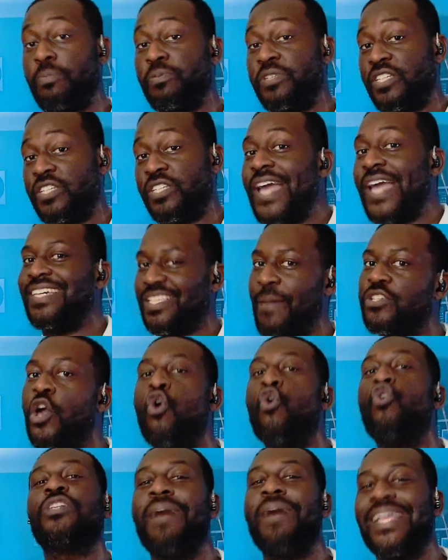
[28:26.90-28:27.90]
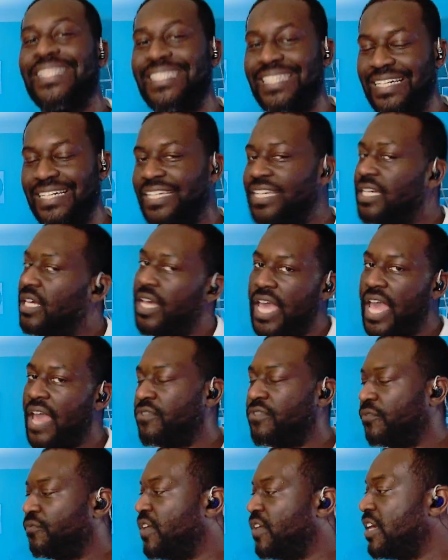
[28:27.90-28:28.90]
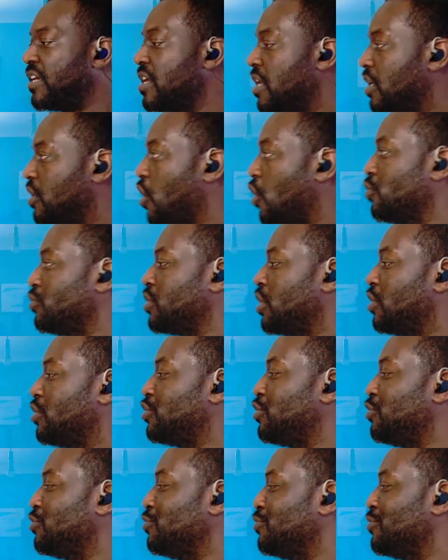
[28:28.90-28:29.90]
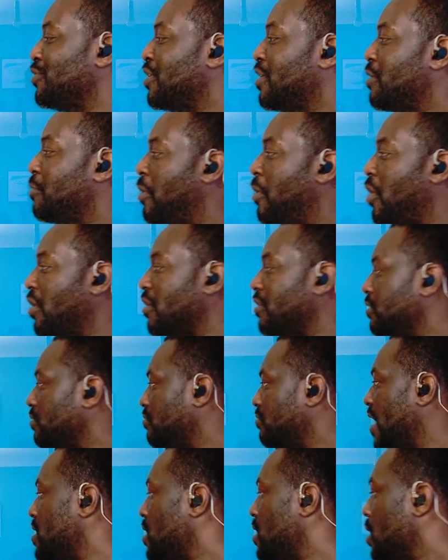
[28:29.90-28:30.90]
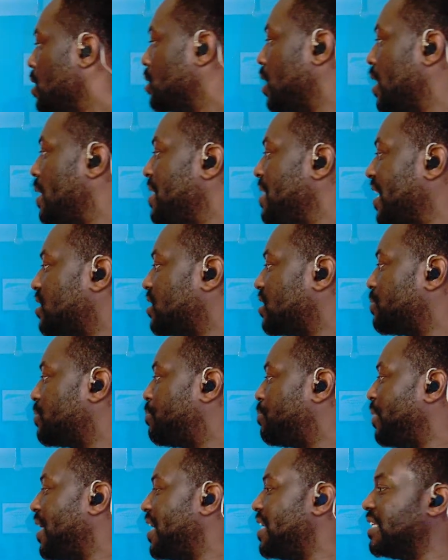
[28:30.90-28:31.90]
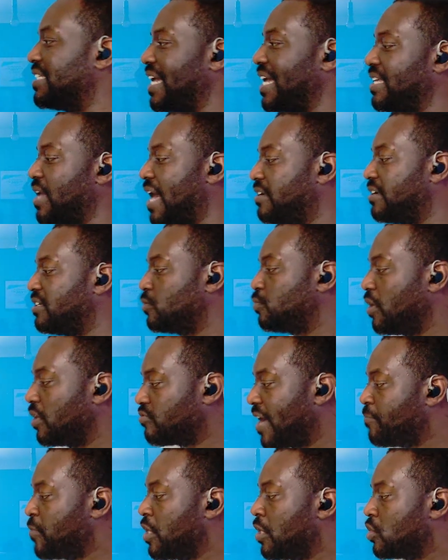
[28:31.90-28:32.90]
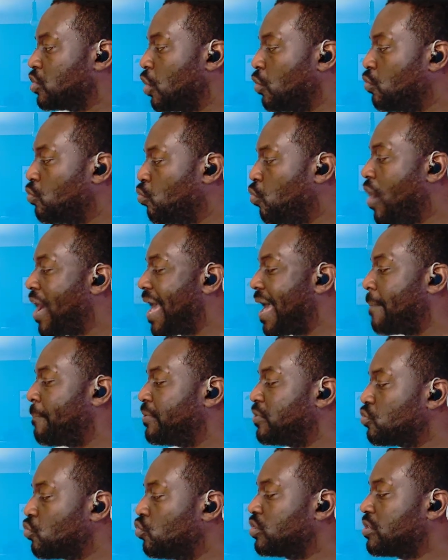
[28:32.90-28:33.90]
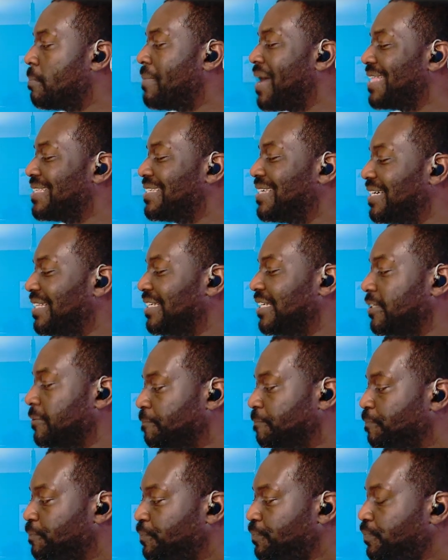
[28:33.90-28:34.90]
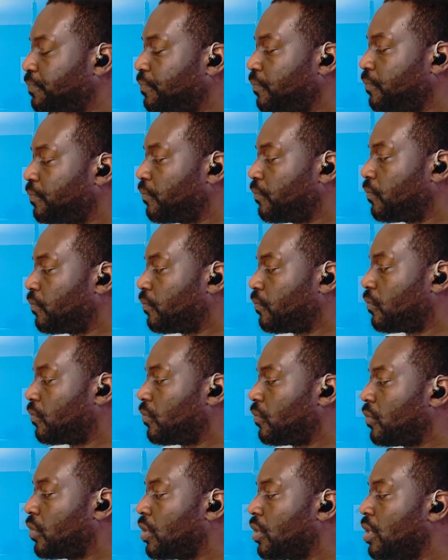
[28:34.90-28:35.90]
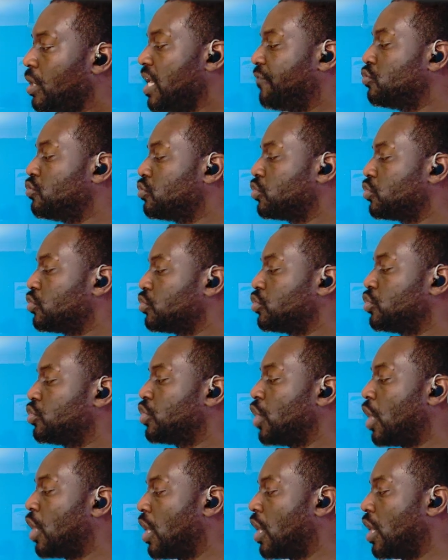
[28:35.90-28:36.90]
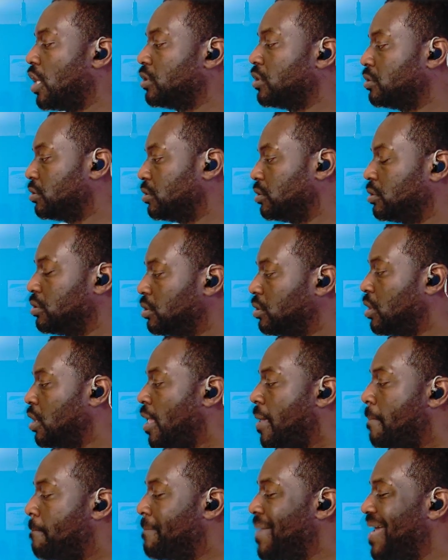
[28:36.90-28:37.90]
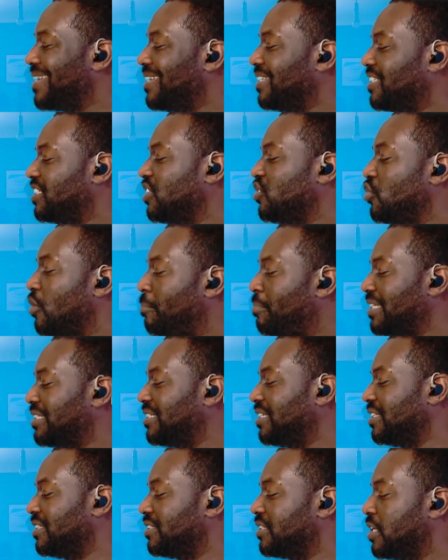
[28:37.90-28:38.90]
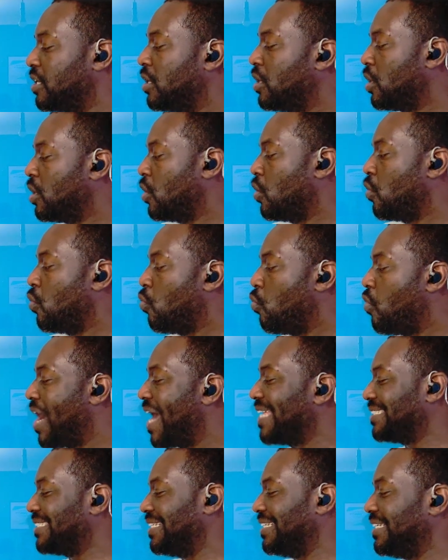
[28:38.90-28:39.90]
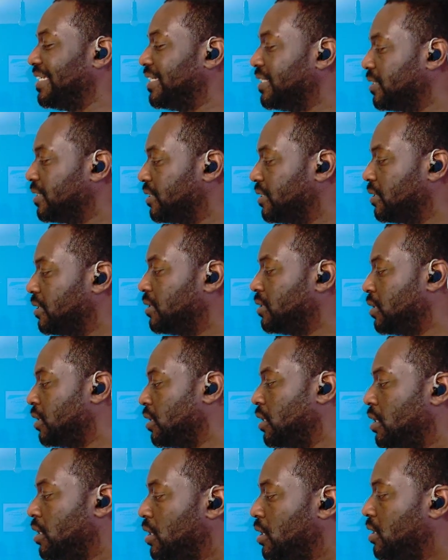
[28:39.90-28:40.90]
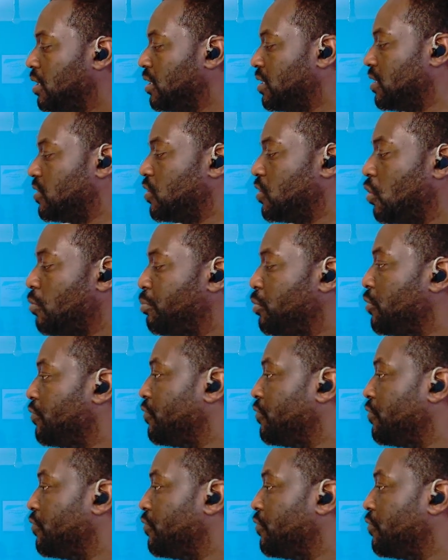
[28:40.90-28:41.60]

Automatically, everything goes to pot, right? So let me explain exactly how this works, right? So what happens automatically if you start managing your blessings wisely? This is so beautiful, right?